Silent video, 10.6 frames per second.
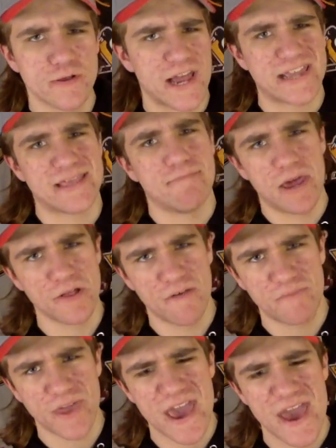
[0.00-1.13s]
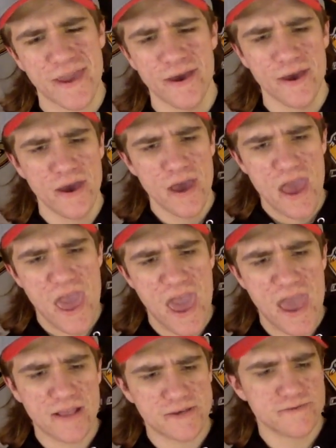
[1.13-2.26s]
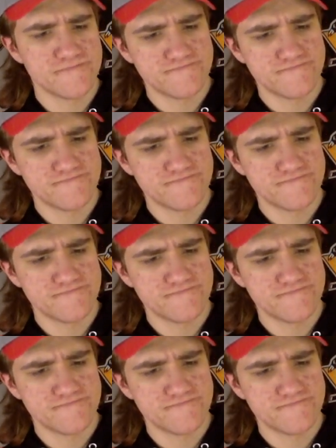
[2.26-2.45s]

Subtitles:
like, in the middle of PA, and